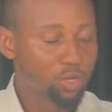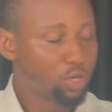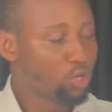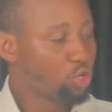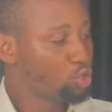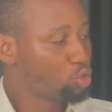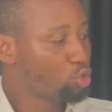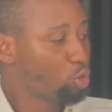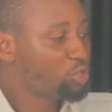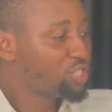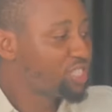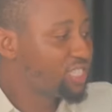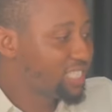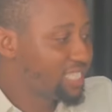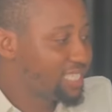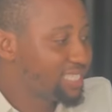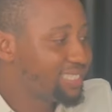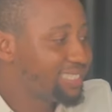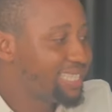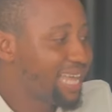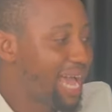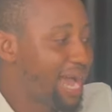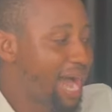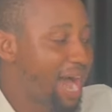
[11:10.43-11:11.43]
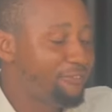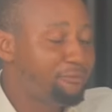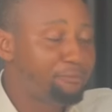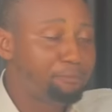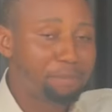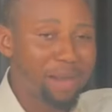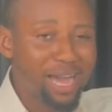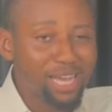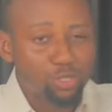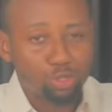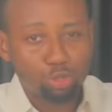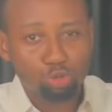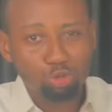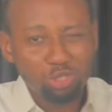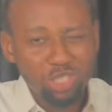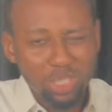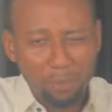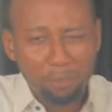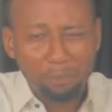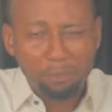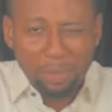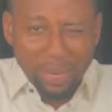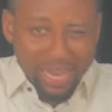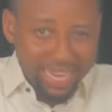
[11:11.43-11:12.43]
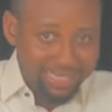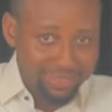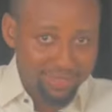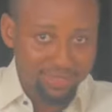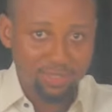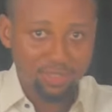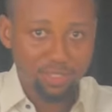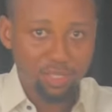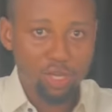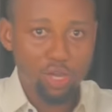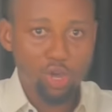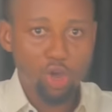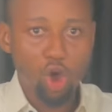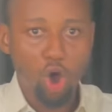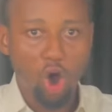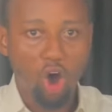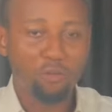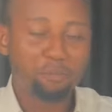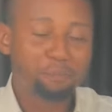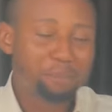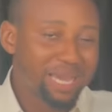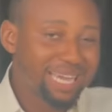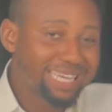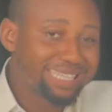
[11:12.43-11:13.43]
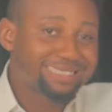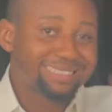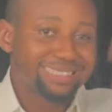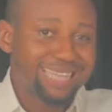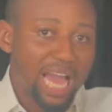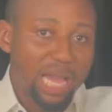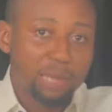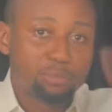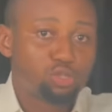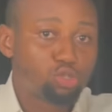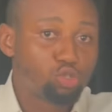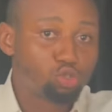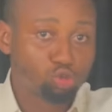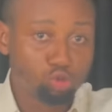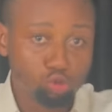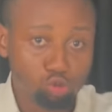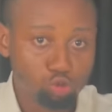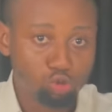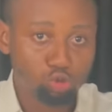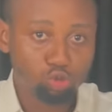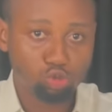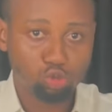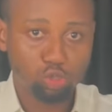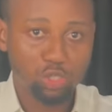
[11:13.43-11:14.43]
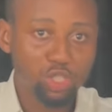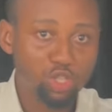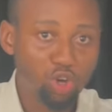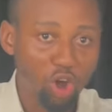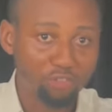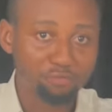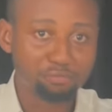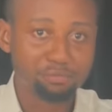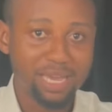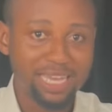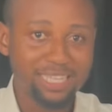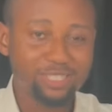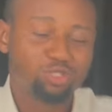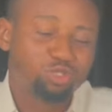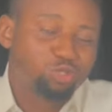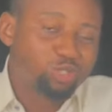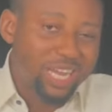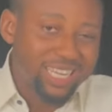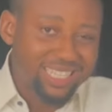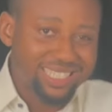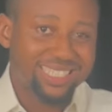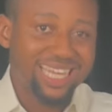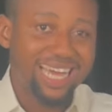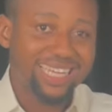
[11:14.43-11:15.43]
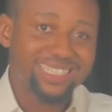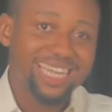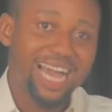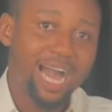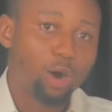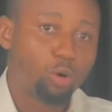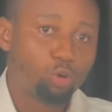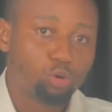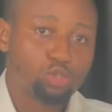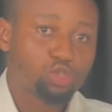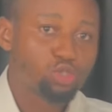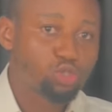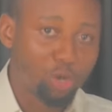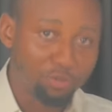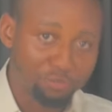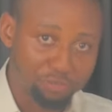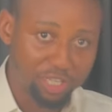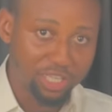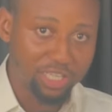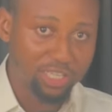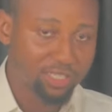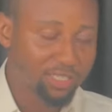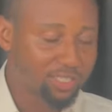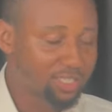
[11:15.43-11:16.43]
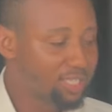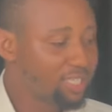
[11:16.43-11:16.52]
So since they have passed through the pain of paying ×2 to the government to register their own survey,